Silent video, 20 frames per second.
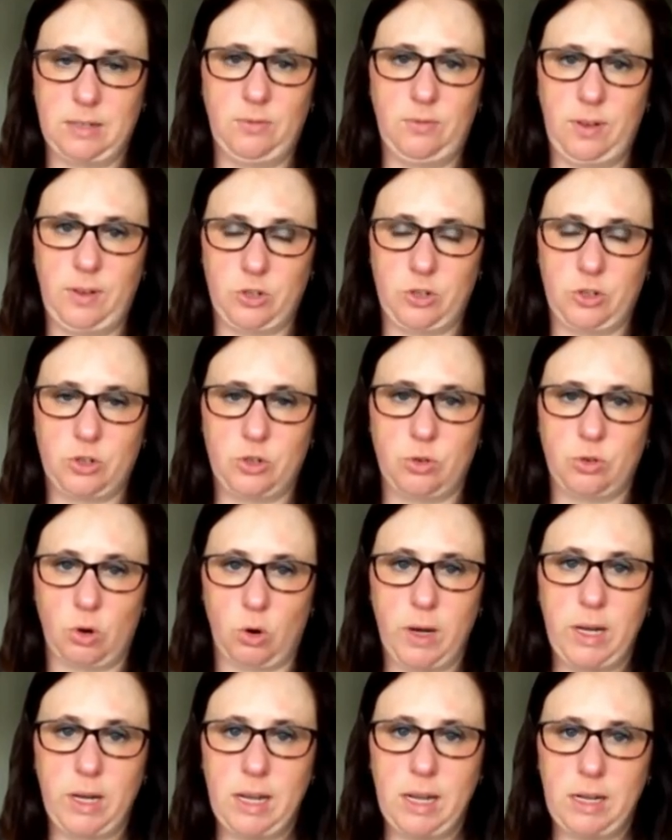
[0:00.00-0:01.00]
finished
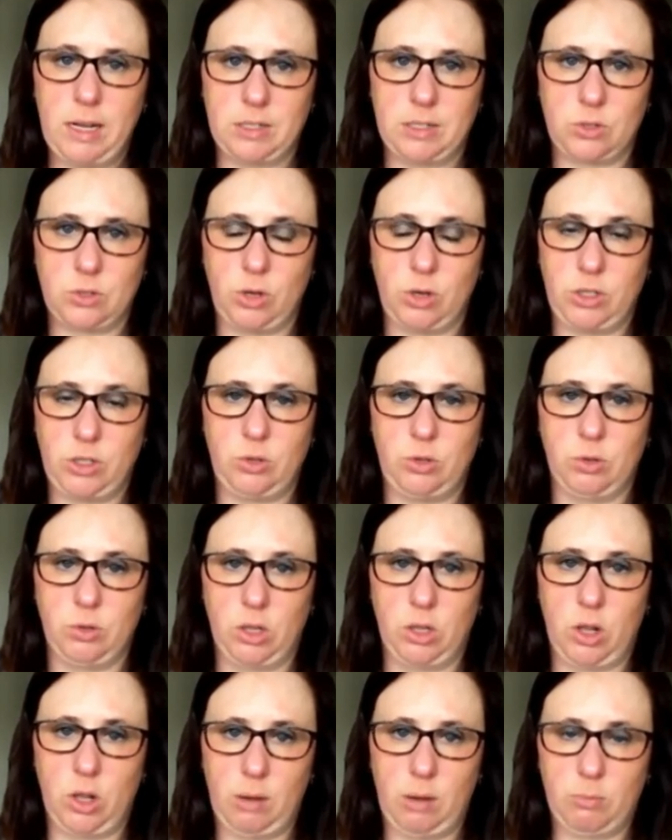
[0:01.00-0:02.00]
growing yet. It's going to do a
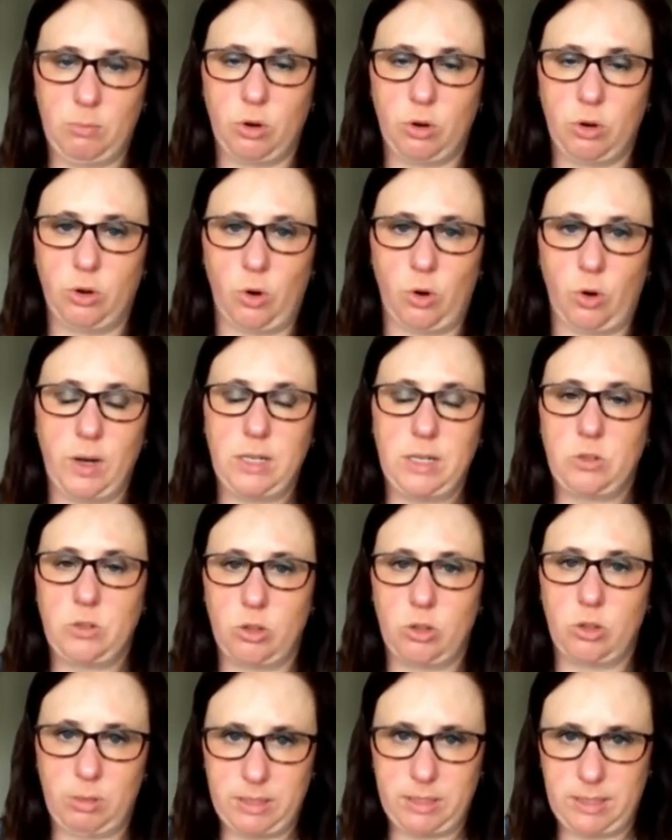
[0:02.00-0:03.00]
lot more growing. So
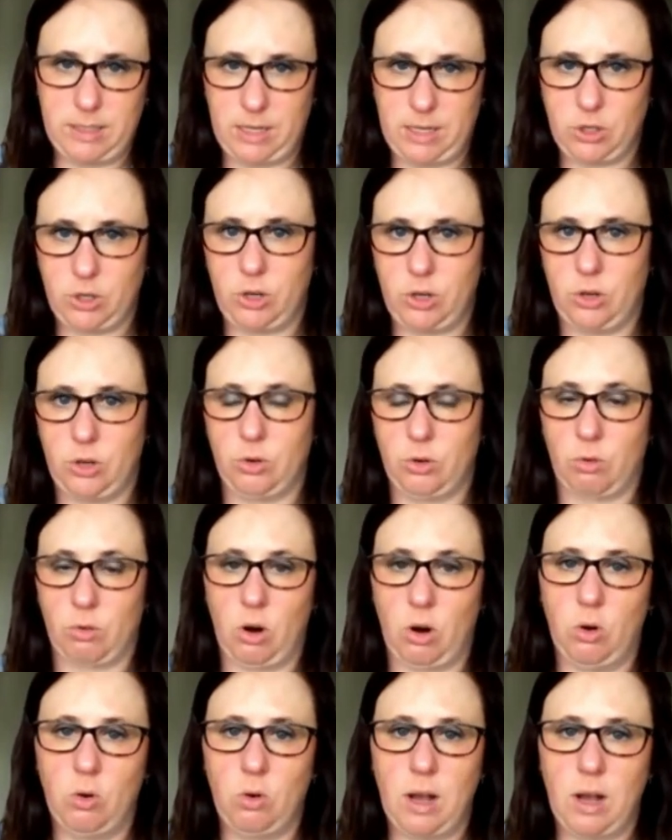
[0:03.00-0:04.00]
the placenta could
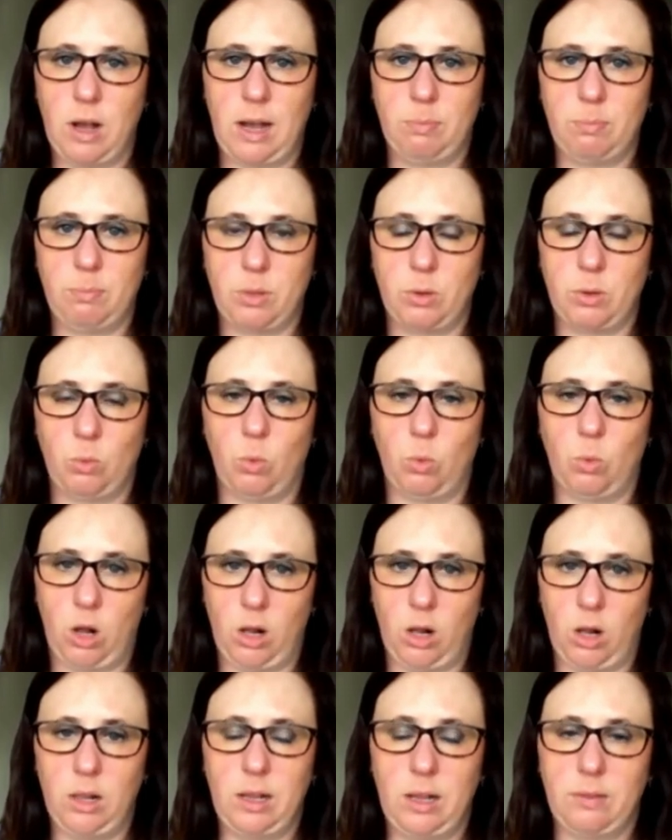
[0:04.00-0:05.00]
grow up the
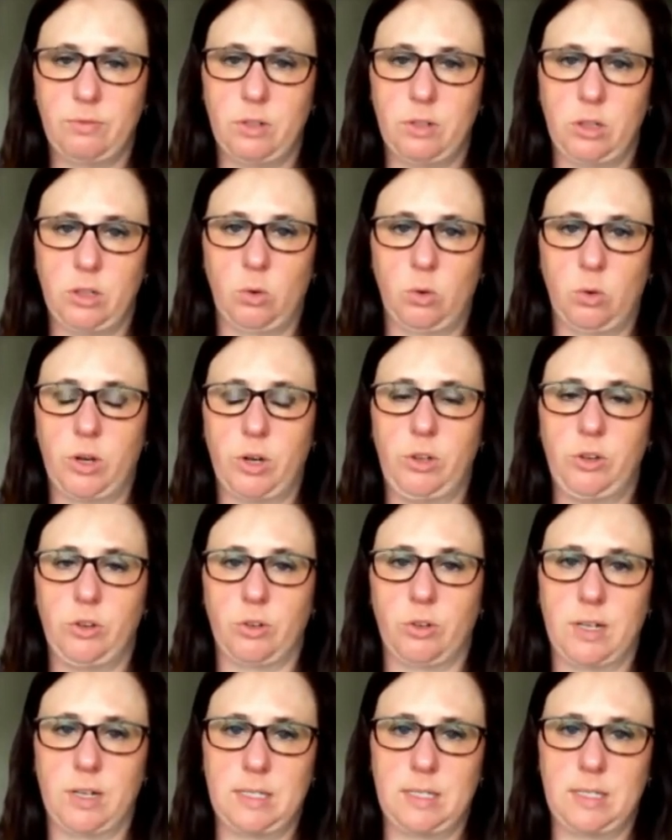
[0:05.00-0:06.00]
wall of the lower
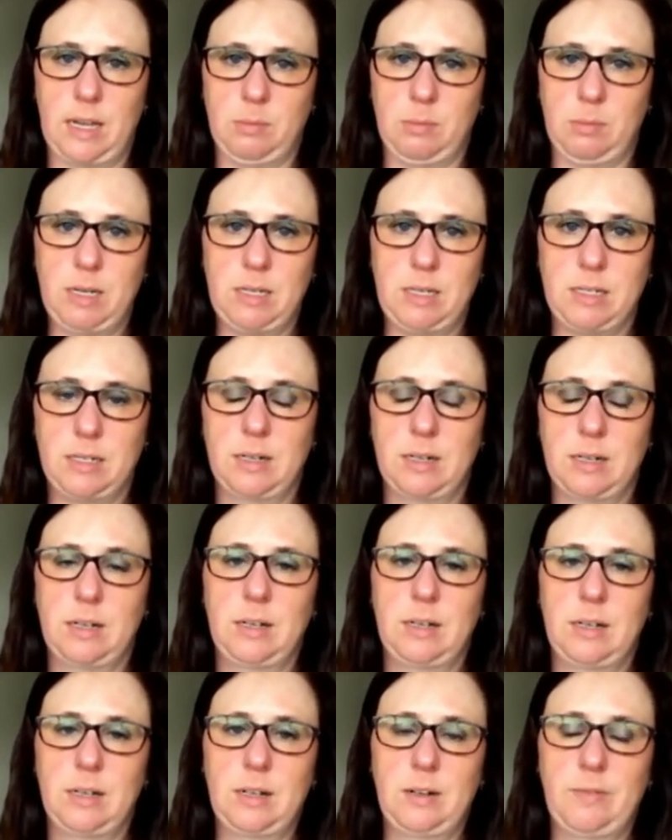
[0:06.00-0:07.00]
uterine segment
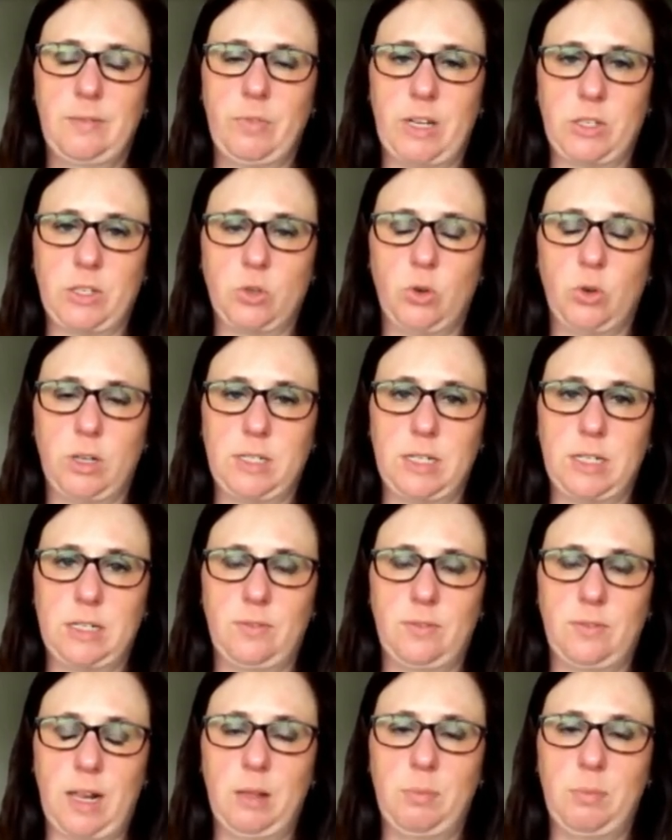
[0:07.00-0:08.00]
that's going to
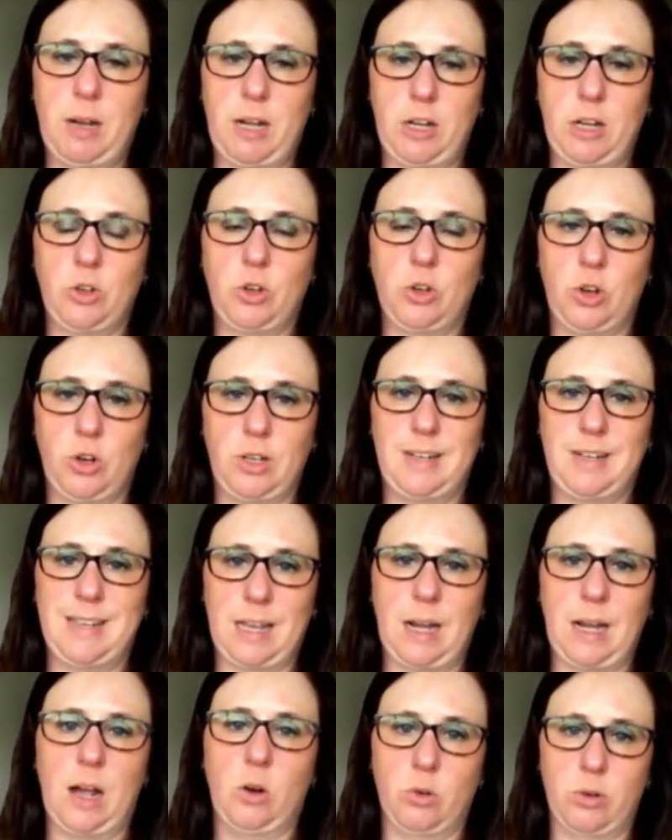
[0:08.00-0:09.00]
develop, and it could
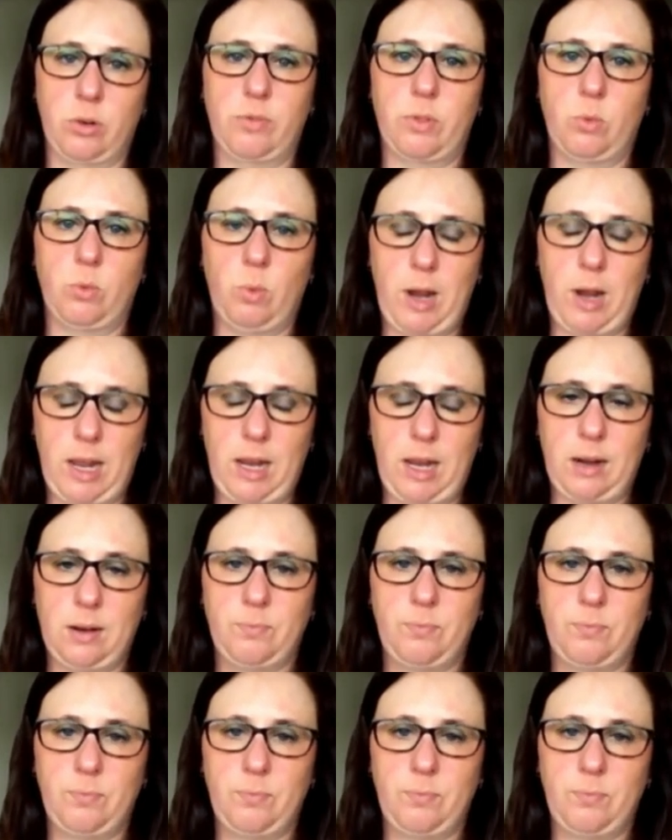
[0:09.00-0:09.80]
get out of the way.